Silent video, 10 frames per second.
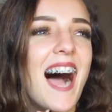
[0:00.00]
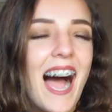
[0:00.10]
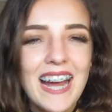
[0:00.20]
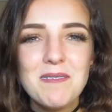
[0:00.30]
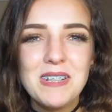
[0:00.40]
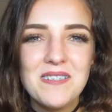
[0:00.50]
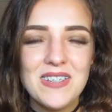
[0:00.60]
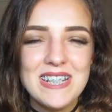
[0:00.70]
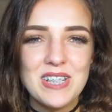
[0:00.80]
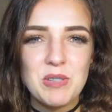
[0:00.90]
I am
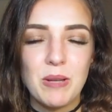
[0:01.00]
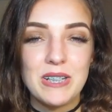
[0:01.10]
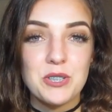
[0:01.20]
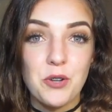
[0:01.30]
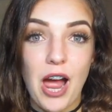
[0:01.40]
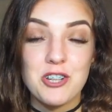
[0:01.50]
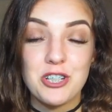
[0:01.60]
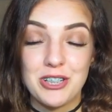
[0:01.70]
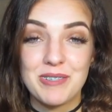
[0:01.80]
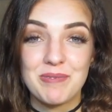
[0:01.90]
convinced this plane is
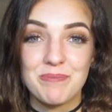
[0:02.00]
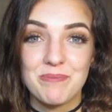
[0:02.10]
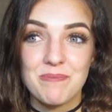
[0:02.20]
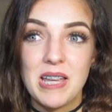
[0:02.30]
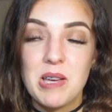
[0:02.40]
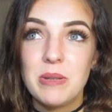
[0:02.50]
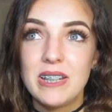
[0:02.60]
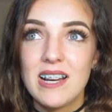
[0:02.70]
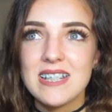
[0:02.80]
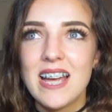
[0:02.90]
crashing.
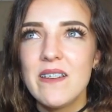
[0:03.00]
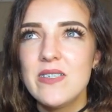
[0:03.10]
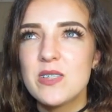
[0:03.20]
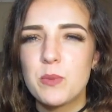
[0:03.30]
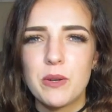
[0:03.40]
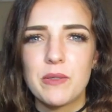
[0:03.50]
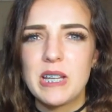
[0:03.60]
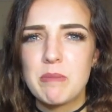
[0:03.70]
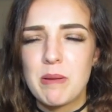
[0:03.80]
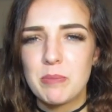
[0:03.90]
Because I have this weird
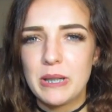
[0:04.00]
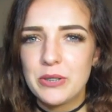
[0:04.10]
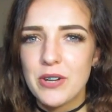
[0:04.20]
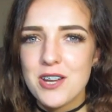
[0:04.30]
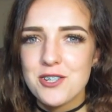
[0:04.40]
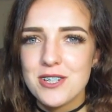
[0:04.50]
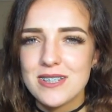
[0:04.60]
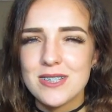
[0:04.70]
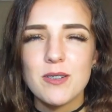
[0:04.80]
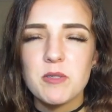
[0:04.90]
thing about plane crashes.
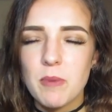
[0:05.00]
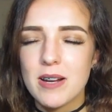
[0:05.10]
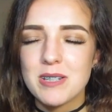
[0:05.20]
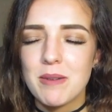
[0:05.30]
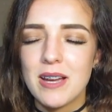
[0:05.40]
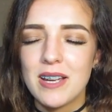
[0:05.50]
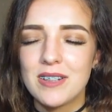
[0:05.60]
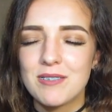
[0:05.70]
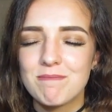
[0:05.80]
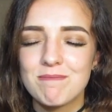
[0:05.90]
This goes back to
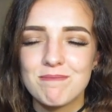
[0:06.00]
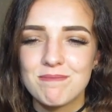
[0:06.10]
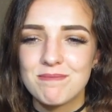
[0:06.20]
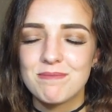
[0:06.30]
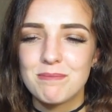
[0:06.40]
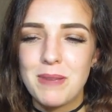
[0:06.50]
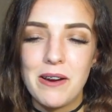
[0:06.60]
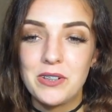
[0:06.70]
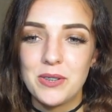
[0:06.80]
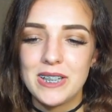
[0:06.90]
my
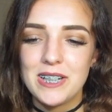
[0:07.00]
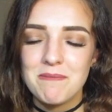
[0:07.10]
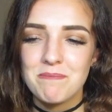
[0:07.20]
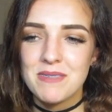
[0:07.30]
paranoia.